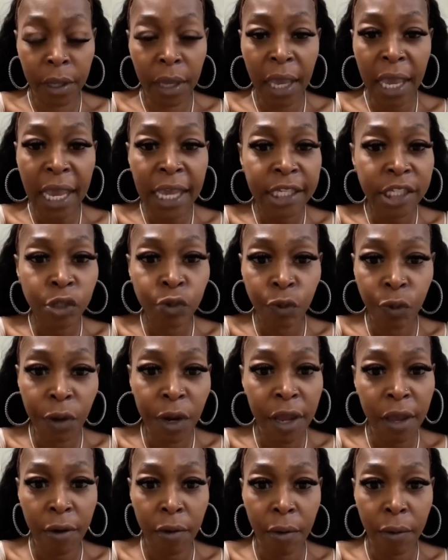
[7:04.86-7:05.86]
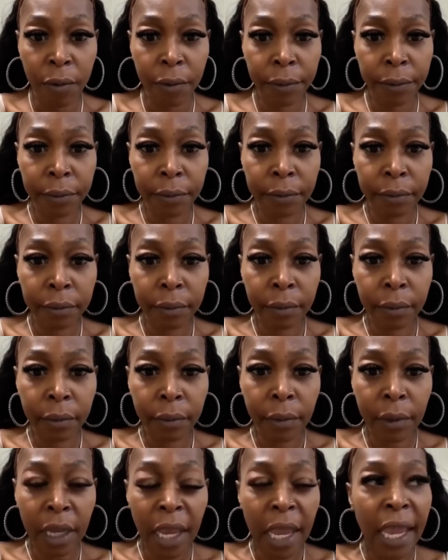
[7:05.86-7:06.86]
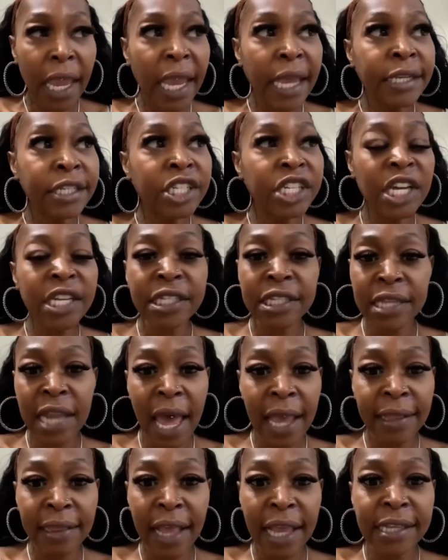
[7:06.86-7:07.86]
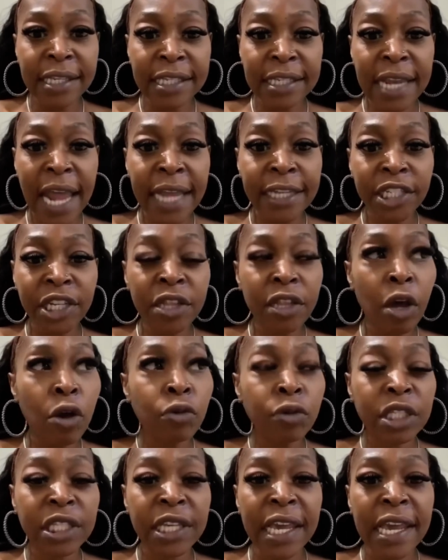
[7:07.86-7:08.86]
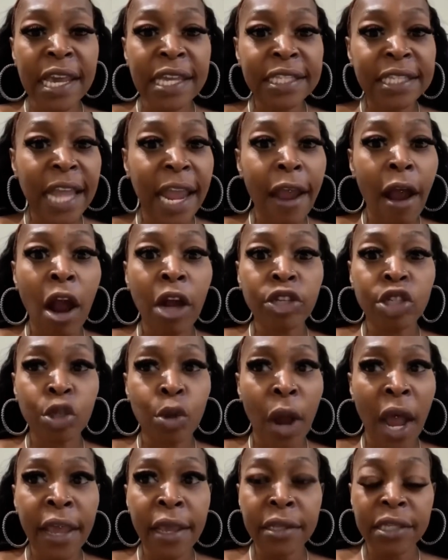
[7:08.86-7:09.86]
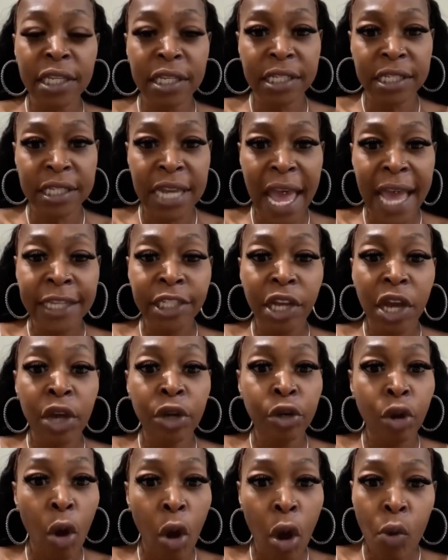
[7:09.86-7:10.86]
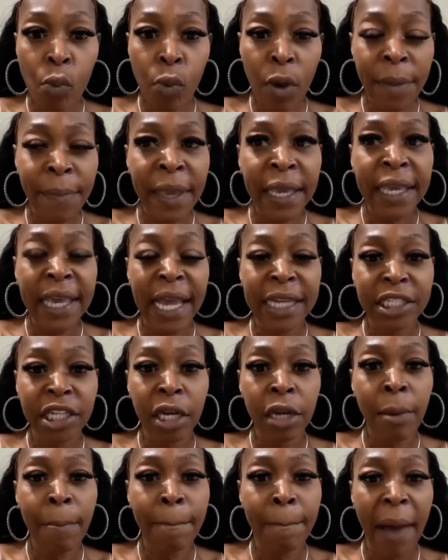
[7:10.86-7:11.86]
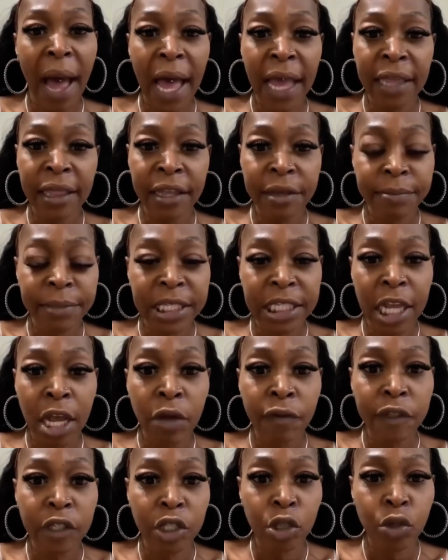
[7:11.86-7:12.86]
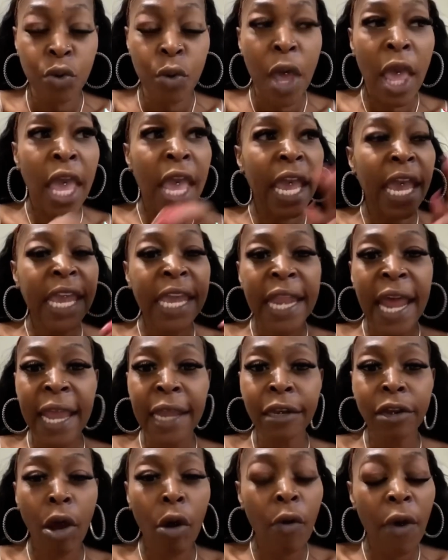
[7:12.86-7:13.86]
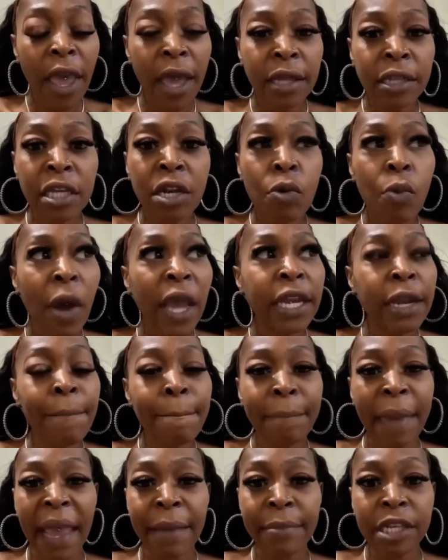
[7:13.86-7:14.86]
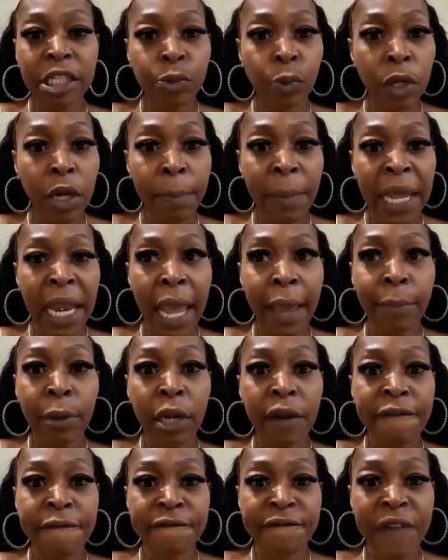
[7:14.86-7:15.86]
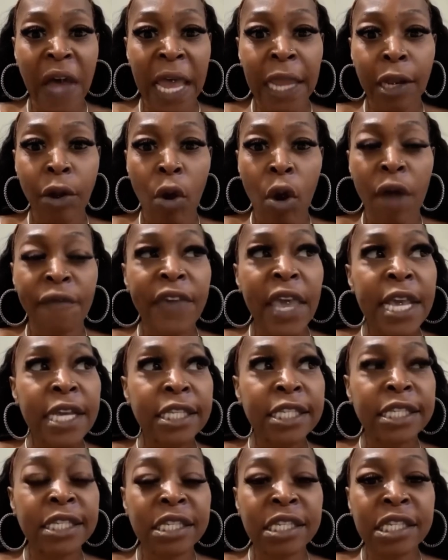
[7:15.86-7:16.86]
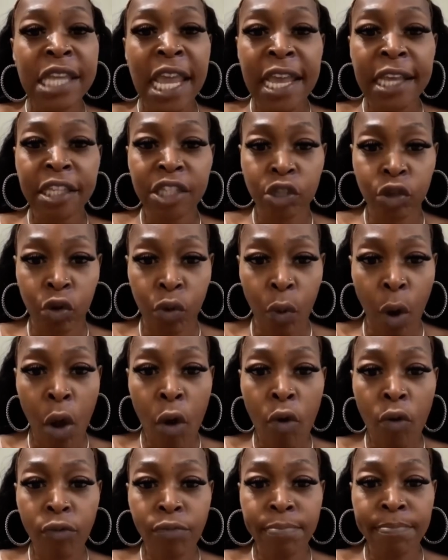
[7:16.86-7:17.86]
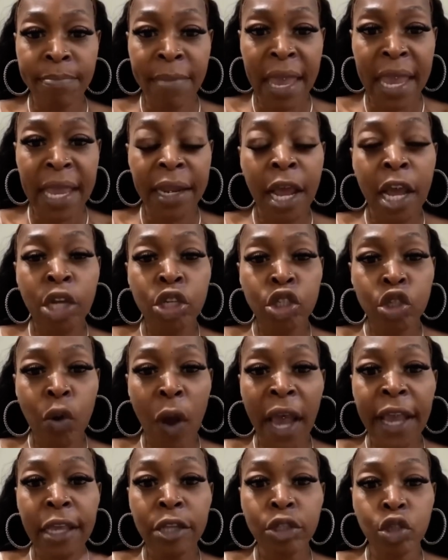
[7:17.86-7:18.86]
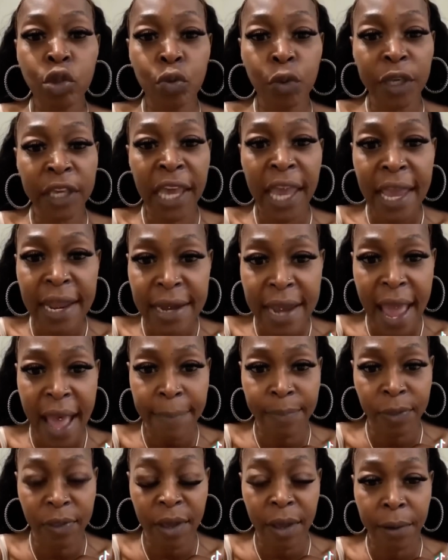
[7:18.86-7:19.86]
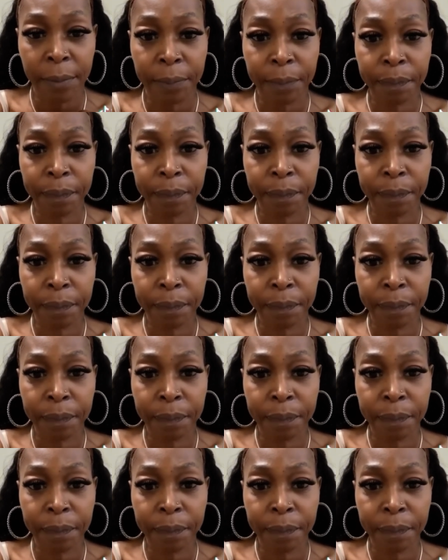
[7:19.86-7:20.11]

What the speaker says: It's real. And just like they snatching those kids, they are trying to snatch adult women, catching them by themselves too. It ain't no hell in the way them babies would have been able to fight off 6 grown men trying to kidnap them.